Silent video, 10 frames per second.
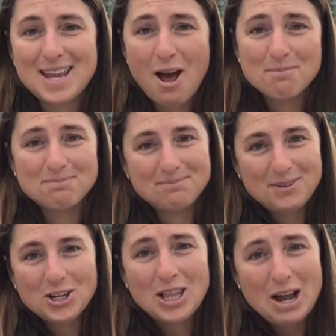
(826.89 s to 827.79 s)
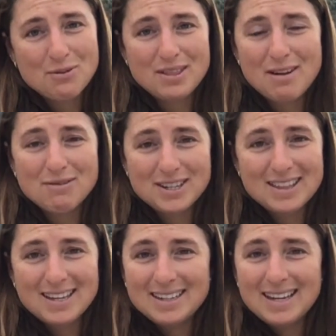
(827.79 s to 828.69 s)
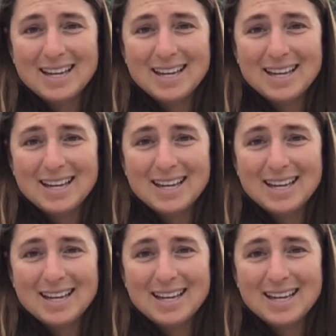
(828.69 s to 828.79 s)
yeah, good luck with everything.